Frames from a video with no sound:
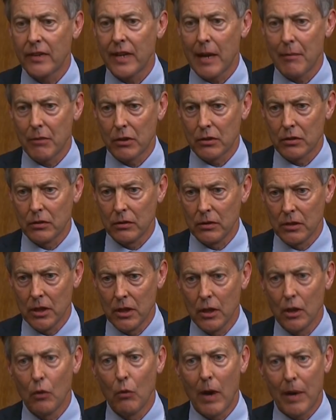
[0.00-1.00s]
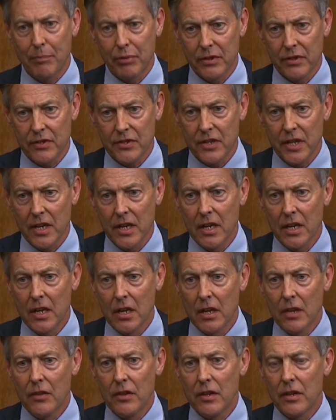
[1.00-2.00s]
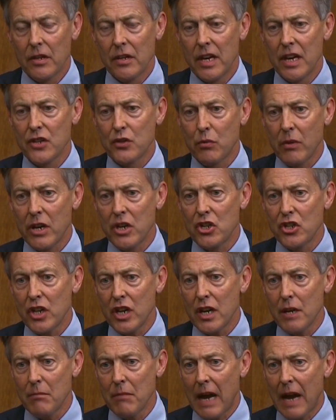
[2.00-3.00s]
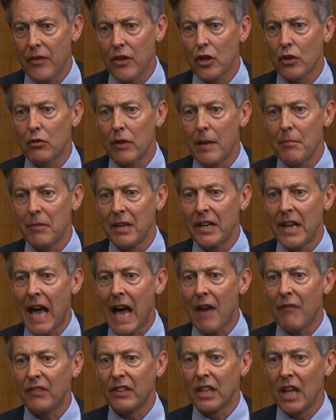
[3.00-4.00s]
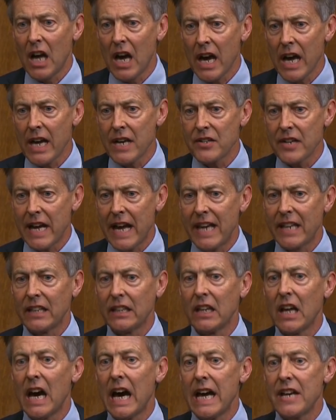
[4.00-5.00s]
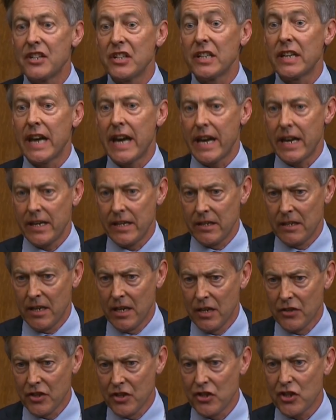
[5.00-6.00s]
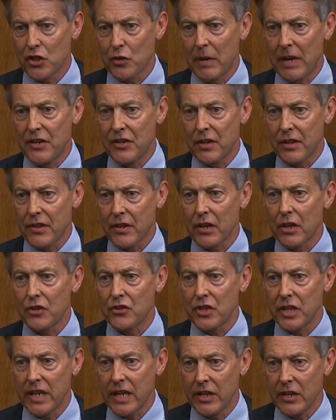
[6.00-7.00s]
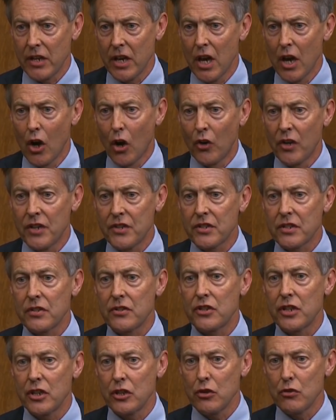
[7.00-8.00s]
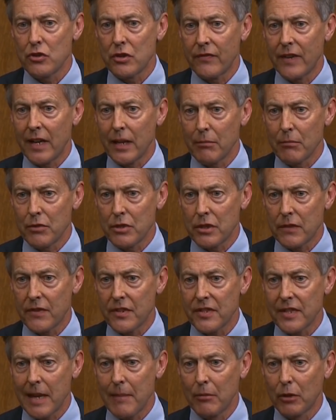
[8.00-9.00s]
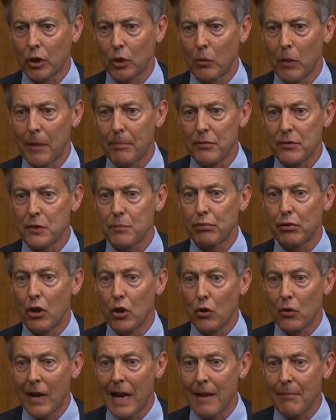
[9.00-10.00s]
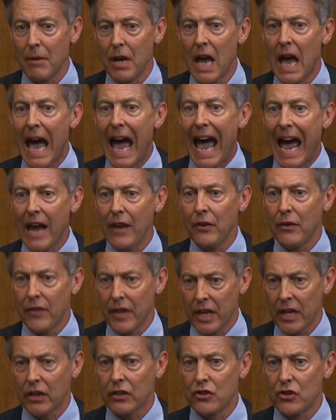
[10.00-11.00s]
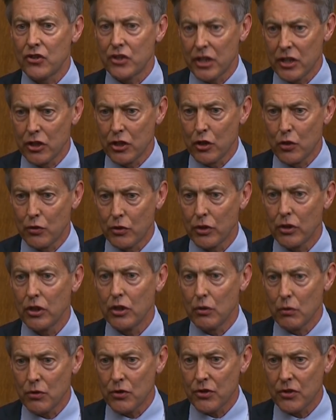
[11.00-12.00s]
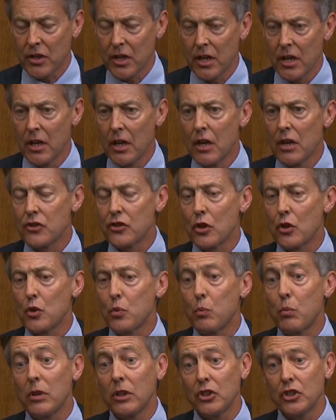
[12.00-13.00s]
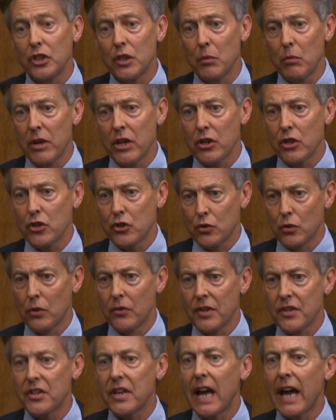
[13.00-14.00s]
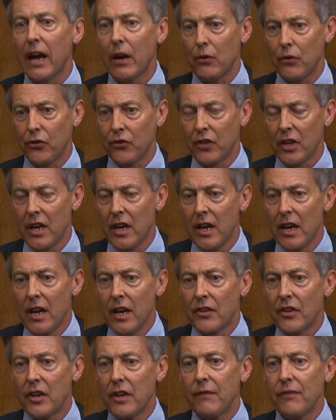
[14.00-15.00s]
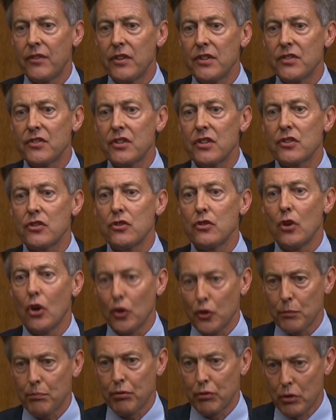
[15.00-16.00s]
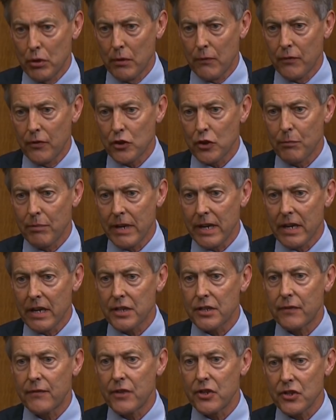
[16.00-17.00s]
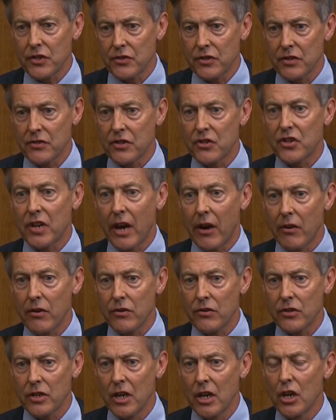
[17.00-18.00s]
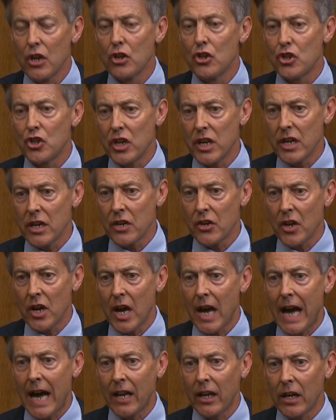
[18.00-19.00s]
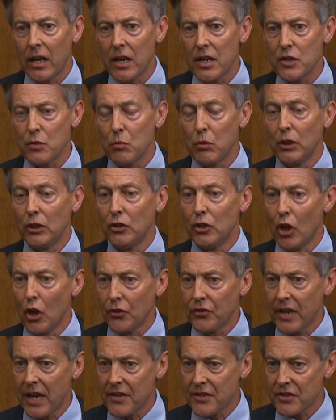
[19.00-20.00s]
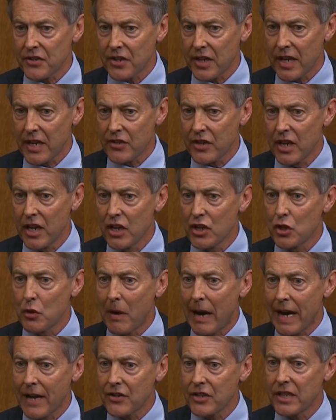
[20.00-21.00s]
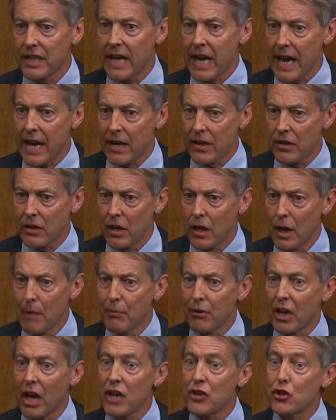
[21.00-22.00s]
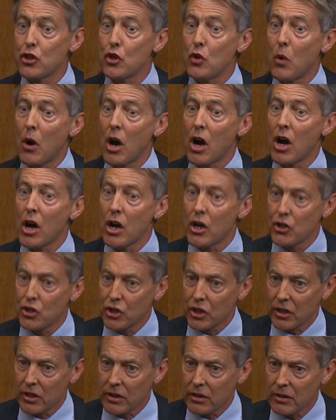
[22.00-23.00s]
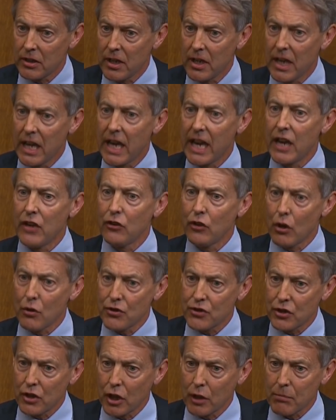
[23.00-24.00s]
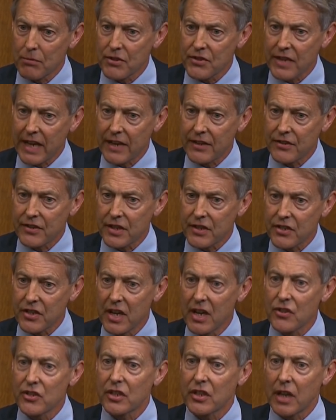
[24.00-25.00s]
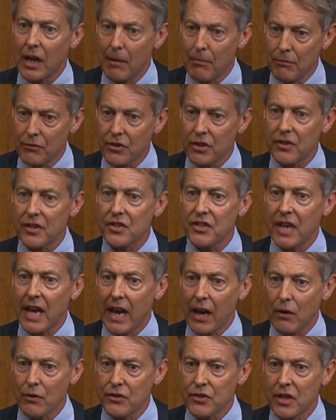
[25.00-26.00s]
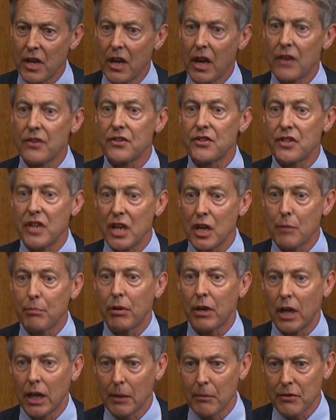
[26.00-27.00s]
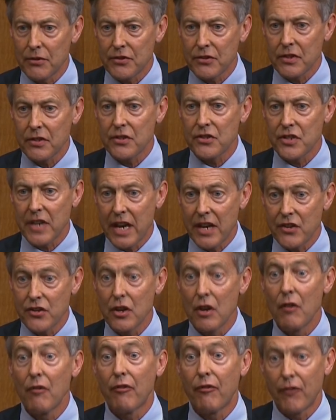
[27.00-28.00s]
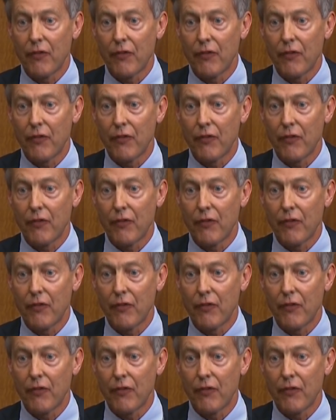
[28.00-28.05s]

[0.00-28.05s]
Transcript: of chemical weapons. His regime and the Kremlin have lied and lied again since 2013 on his continued development of his chemical weapons programme and their continued use. So will she reassure this House that if this does not prove to be a sufficient deterrent, she and our allies will not hesitate to act again, but I do urge her in those circumstances to come to this House and seek Parliament's consent